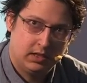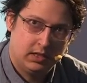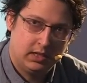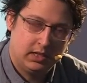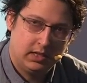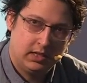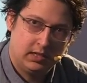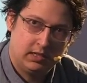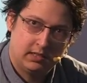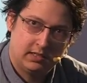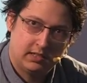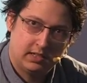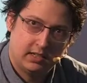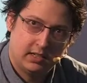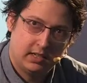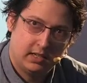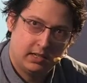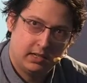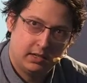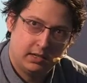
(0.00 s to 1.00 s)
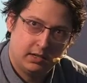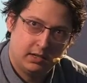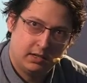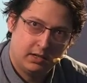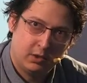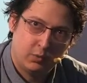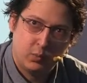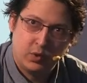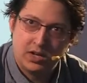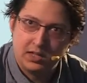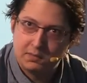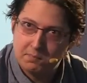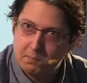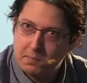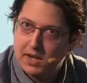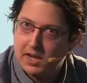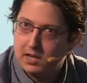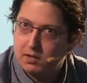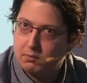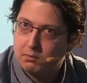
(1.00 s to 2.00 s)
It what
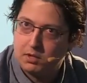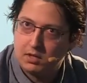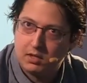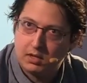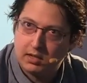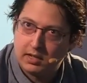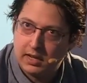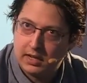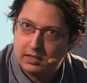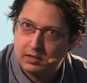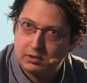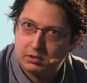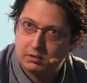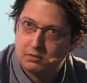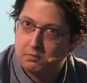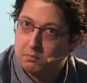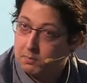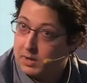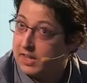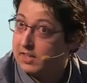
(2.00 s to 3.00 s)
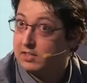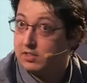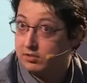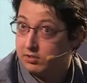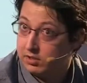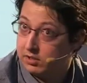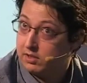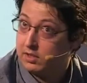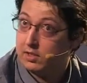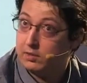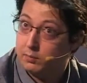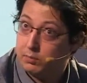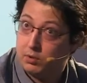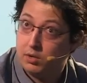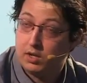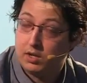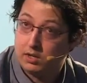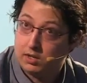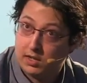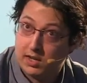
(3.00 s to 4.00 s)
made me a Kaggle master at that
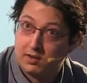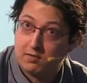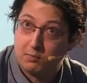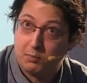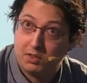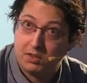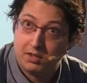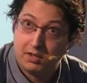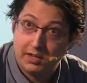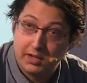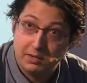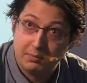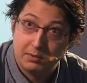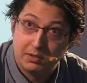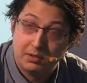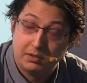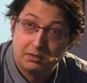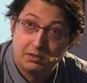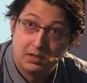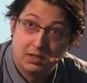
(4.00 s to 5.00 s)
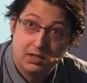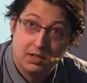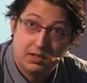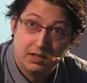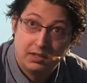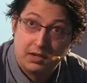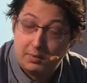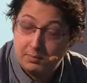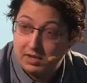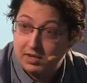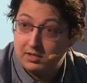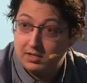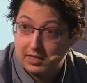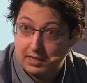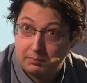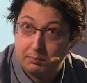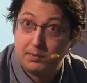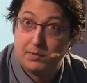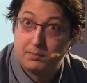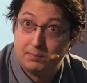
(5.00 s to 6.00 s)
point, gave me the label. I mean, it
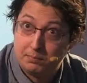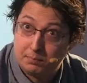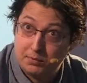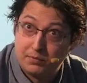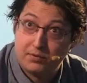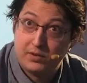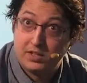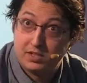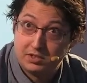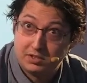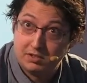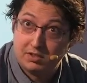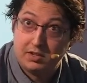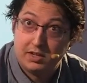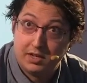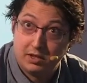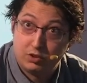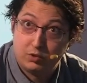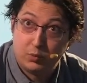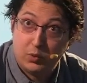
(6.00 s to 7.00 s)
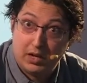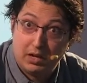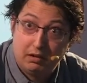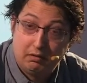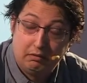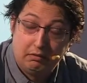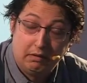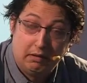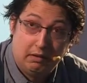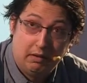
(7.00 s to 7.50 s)
helped me professionally as well.